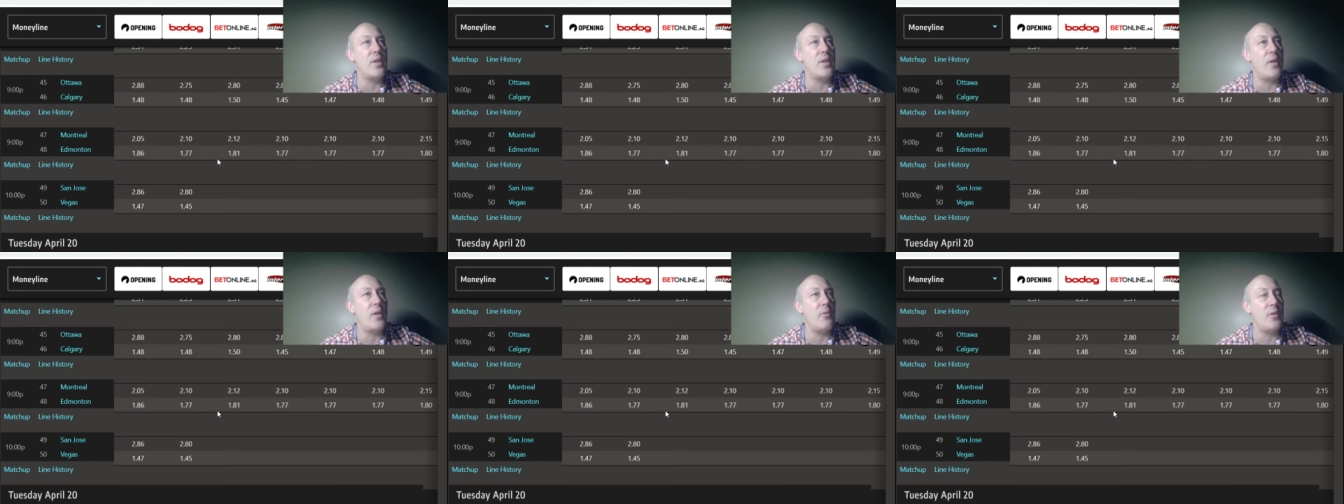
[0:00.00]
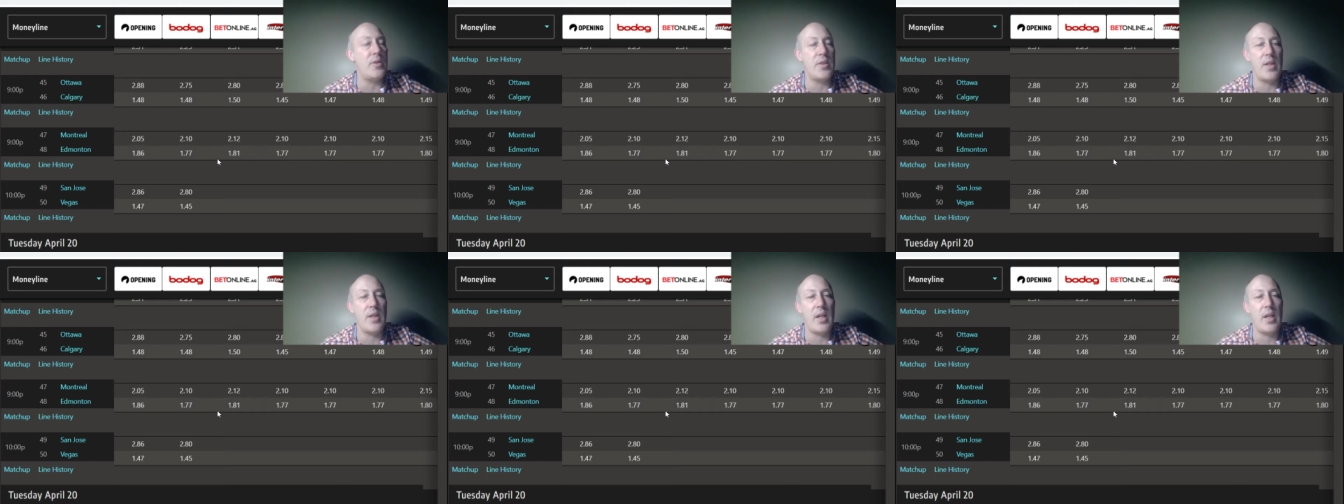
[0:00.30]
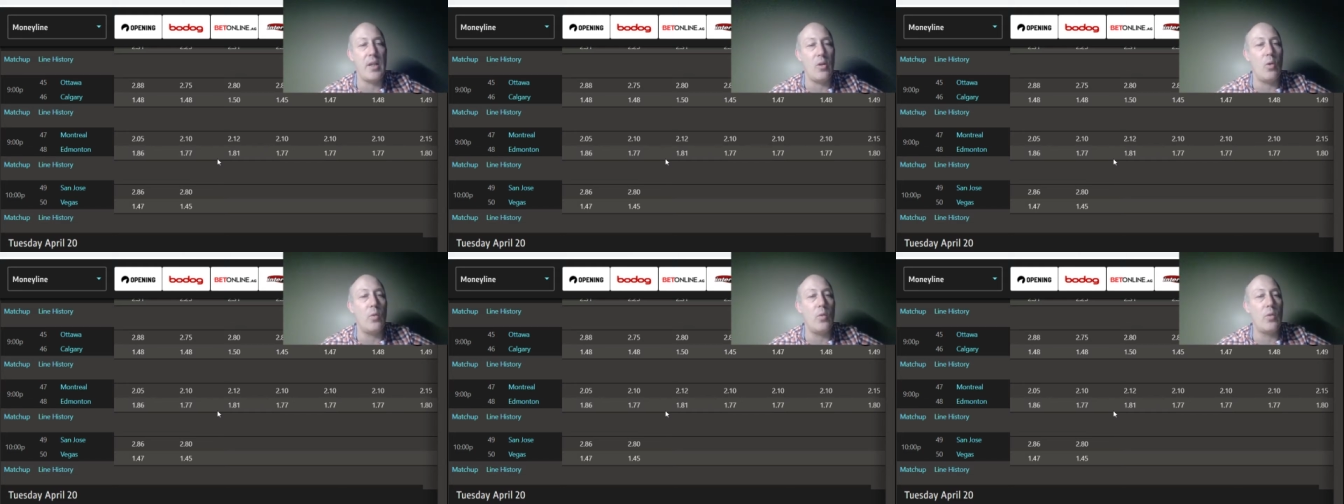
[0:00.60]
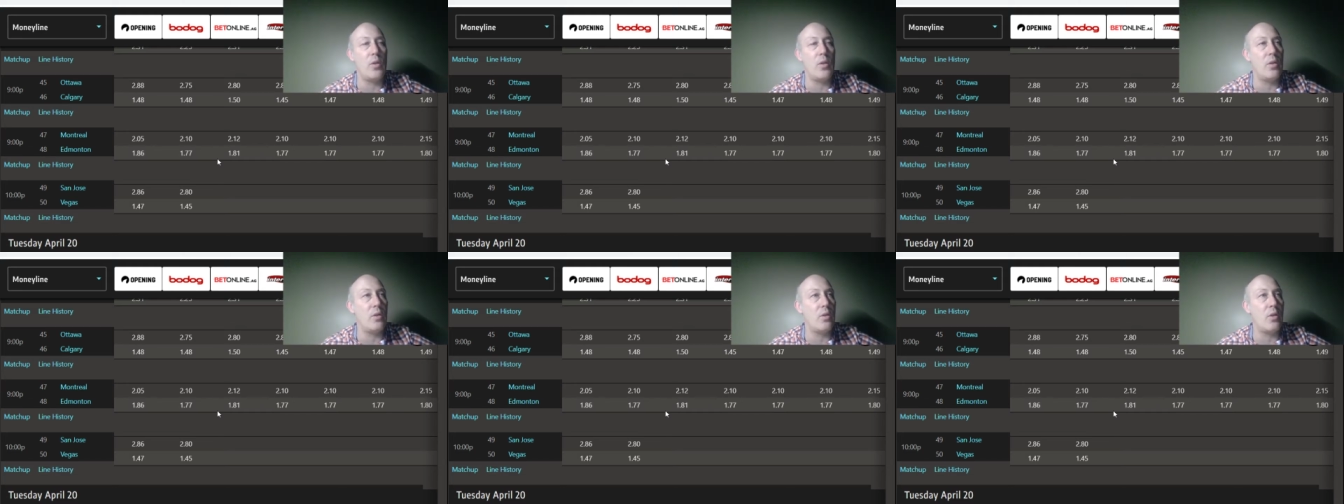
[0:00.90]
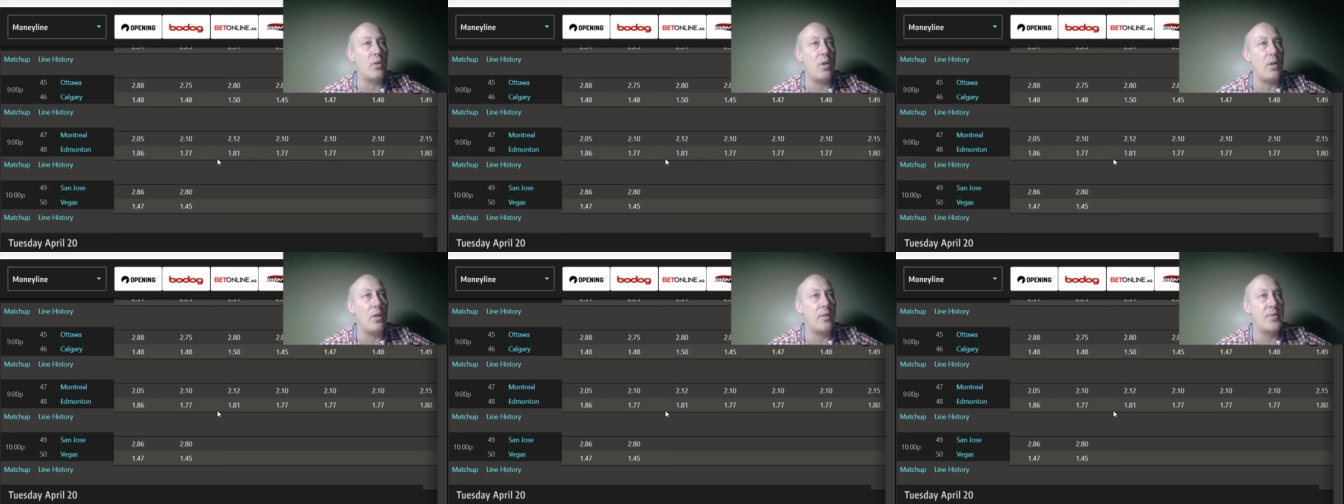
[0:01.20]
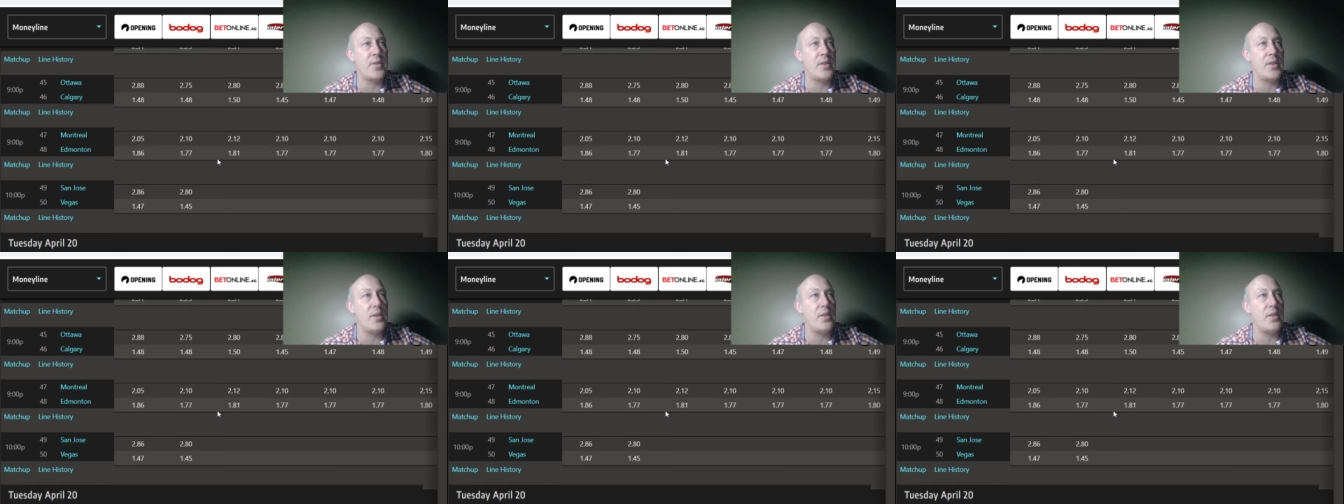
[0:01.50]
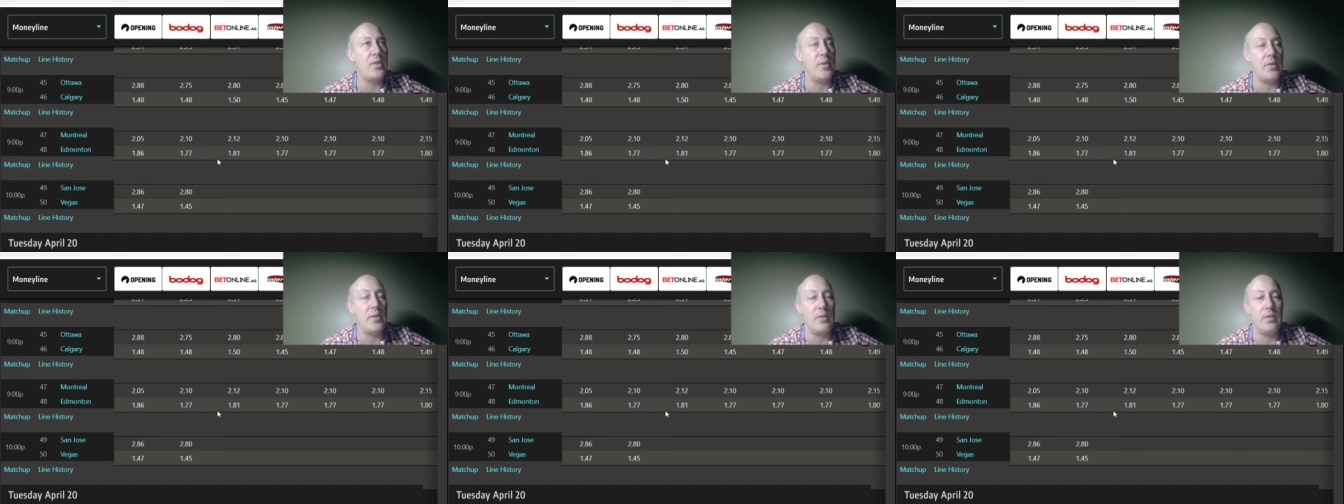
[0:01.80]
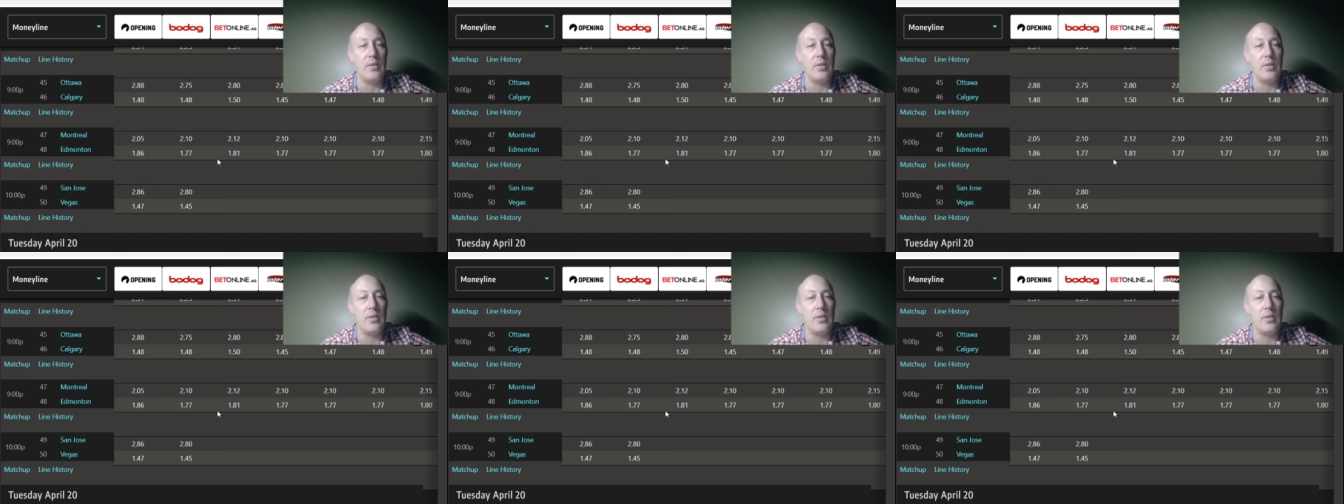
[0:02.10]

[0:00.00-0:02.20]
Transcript: I would say, over golf season